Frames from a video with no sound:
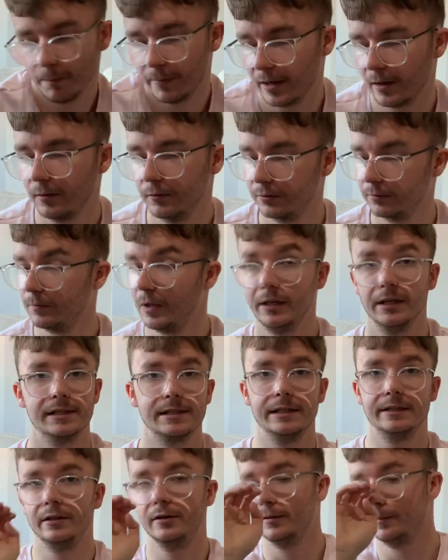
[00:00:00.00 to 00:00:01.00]
pound and it's
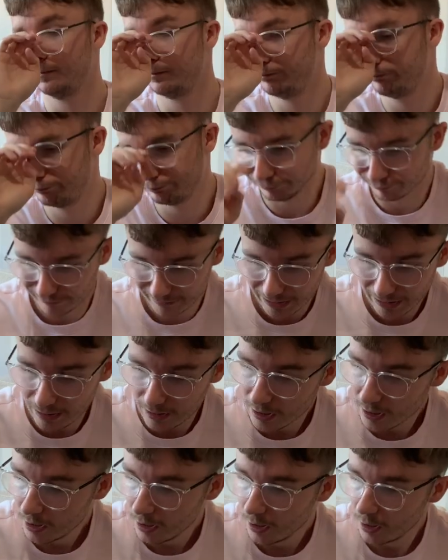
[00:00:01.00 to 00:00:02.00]
linen.
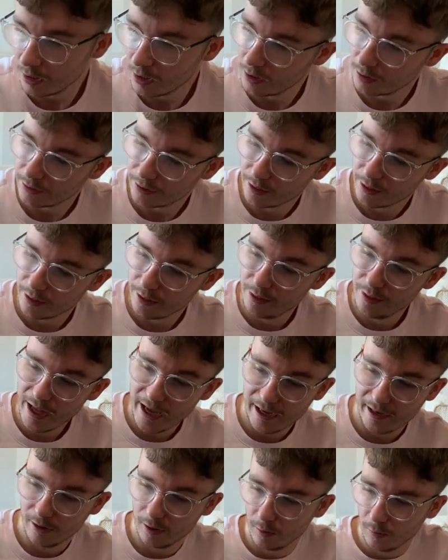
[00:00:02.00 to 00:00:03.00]

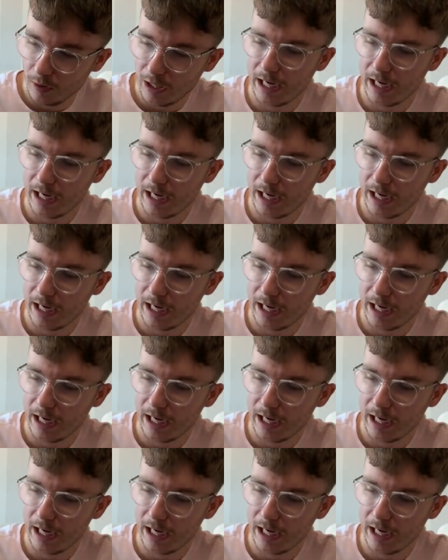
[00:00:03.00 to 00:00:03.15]
Now,